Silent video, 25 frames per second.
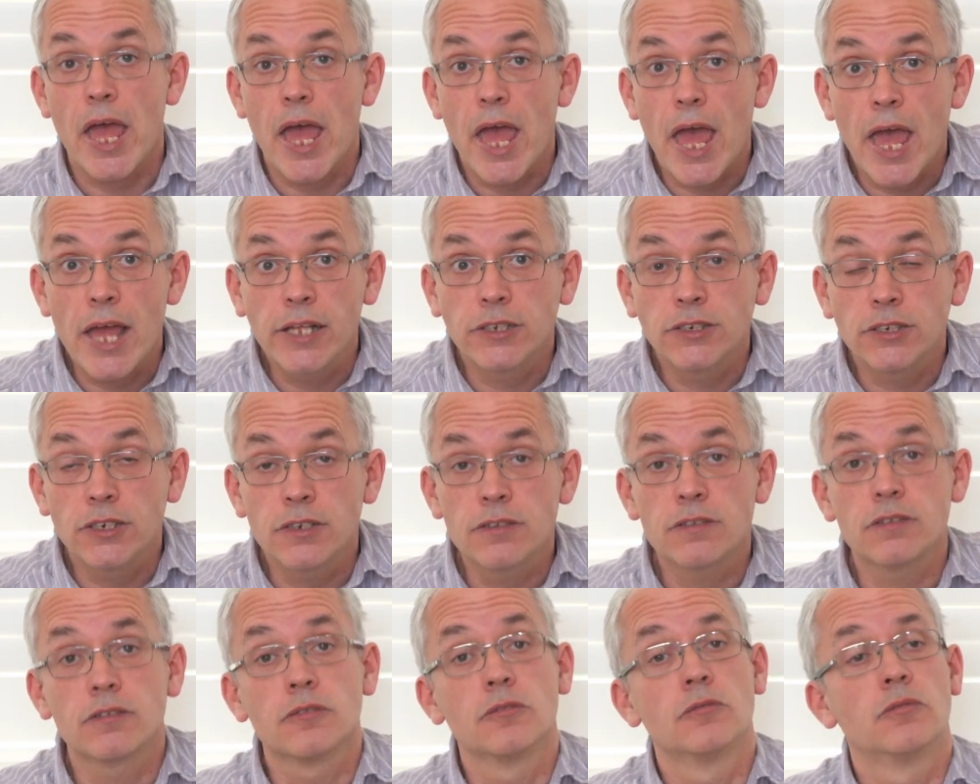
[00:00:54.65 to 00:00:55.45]

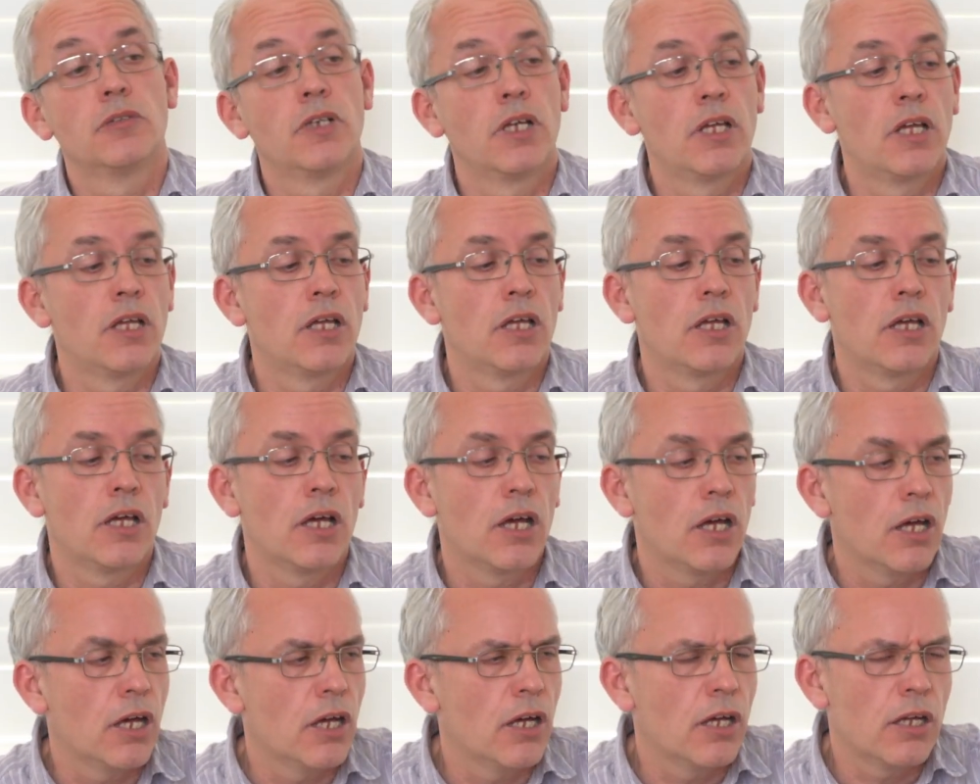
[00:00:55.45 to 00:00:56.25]
edges,
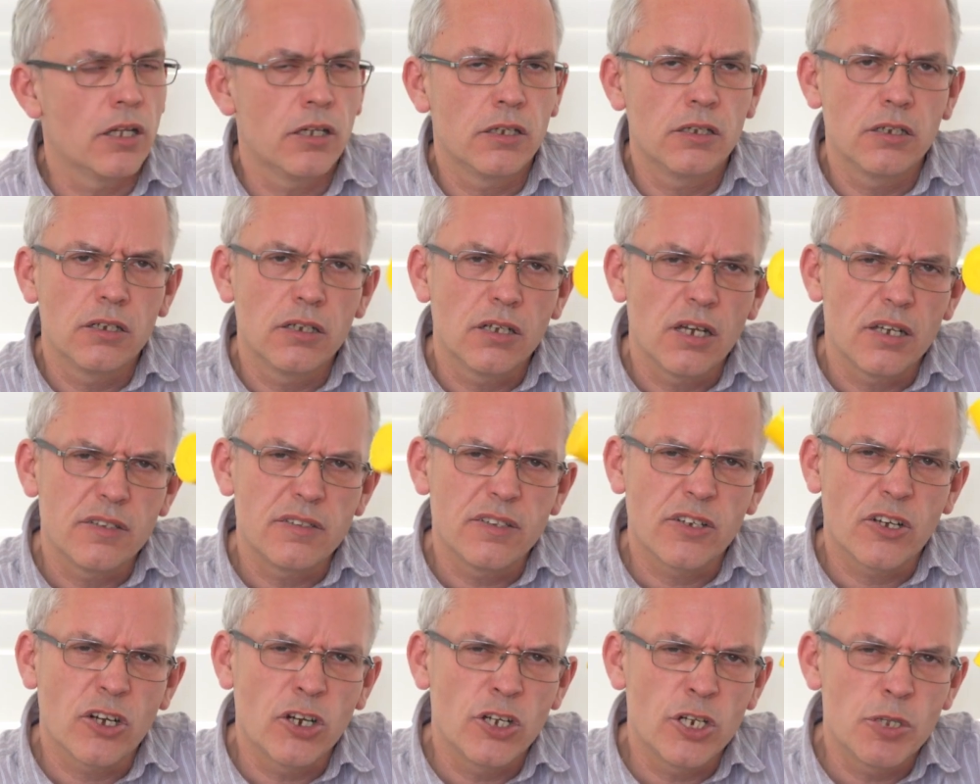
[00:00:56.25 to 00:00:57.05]
and has
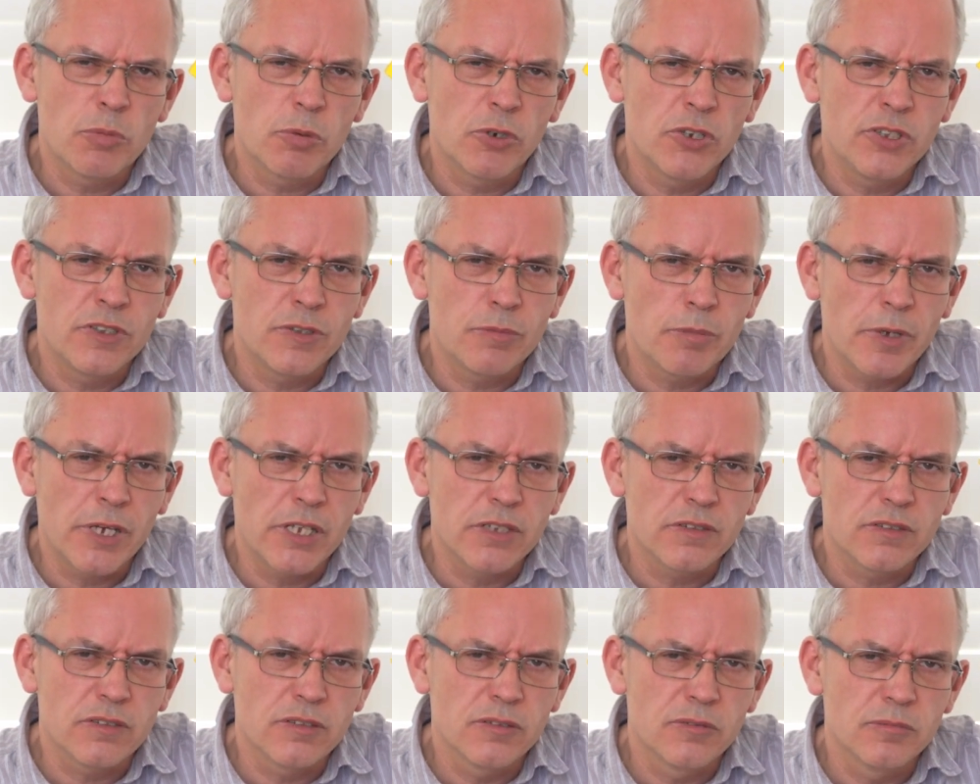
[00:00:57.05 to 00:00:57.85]
it got any pointy
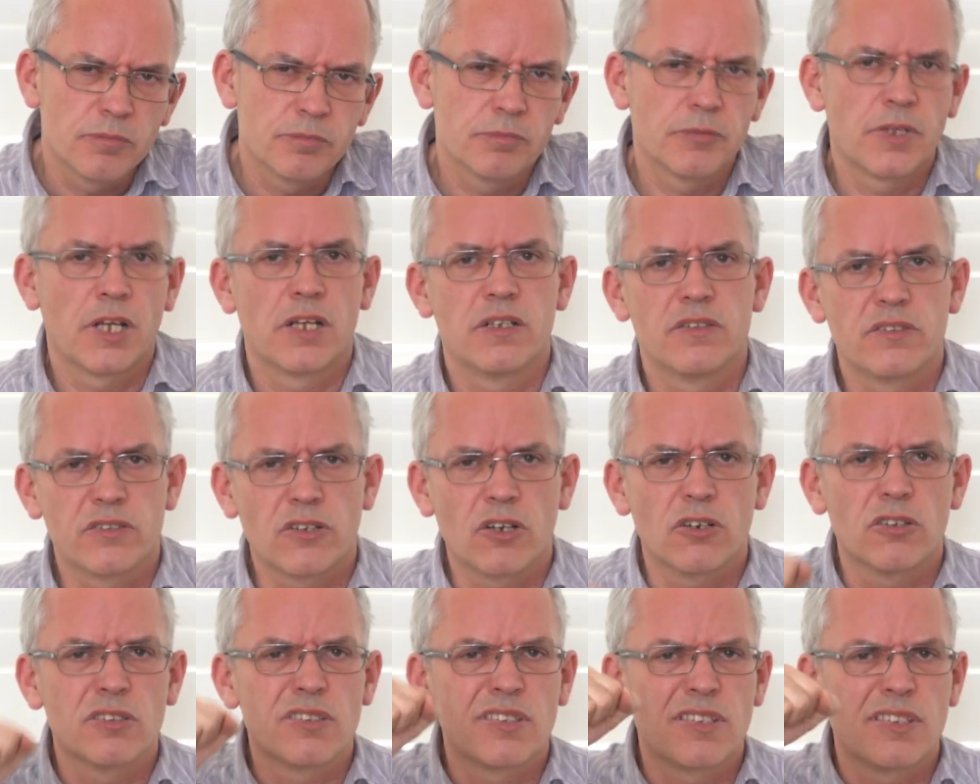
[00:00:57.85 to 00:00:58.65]
bits? It's
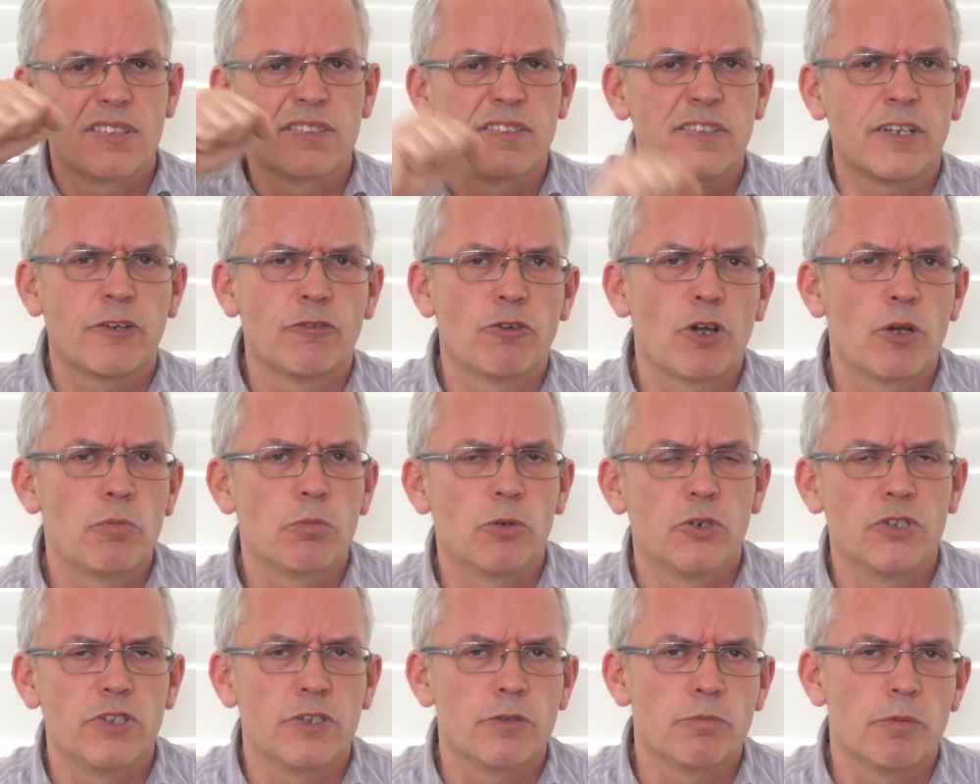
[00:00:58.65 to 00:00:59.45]
got 0
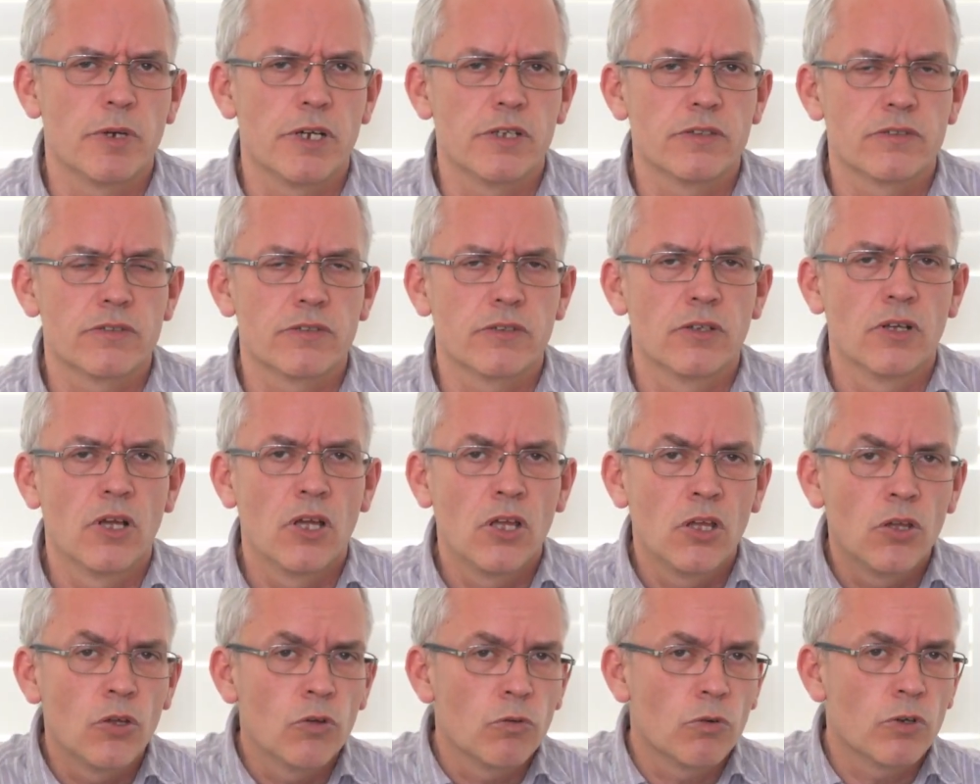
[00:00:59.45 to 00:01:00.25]
pointy bits.
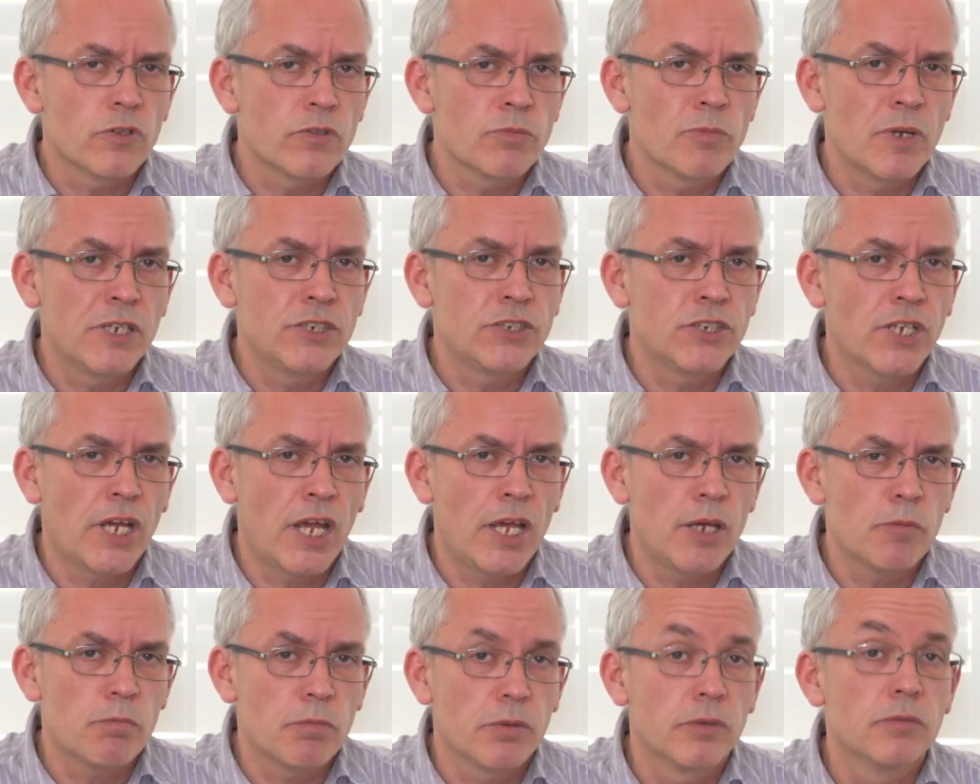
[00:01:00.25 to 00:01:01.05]
What's my
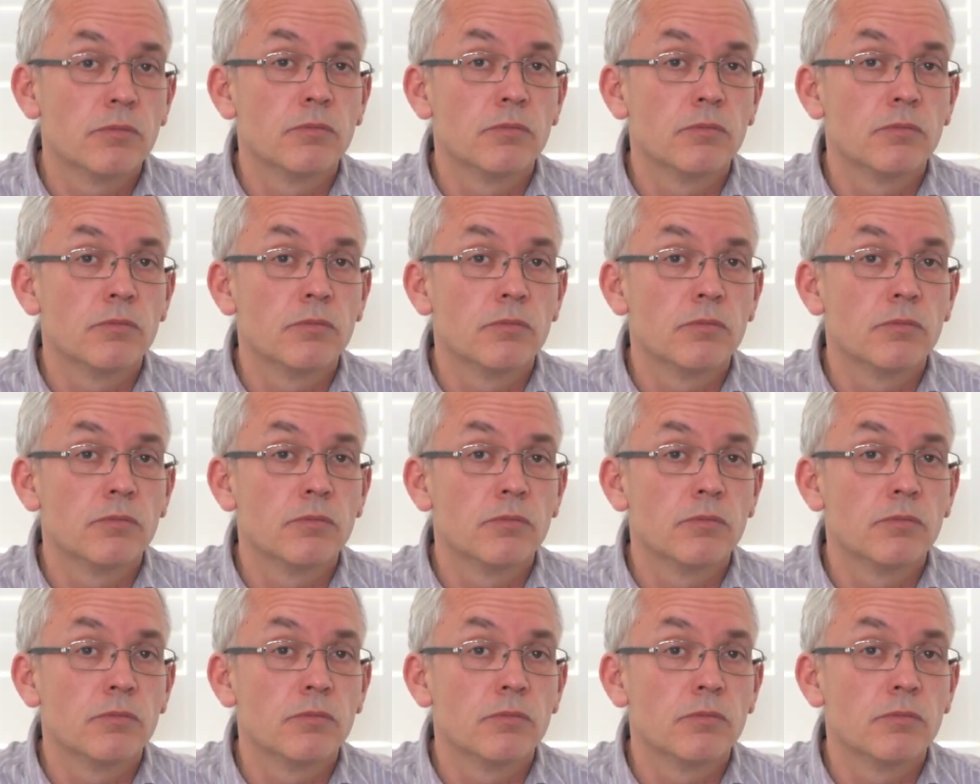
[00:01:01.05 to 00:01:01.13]
shape?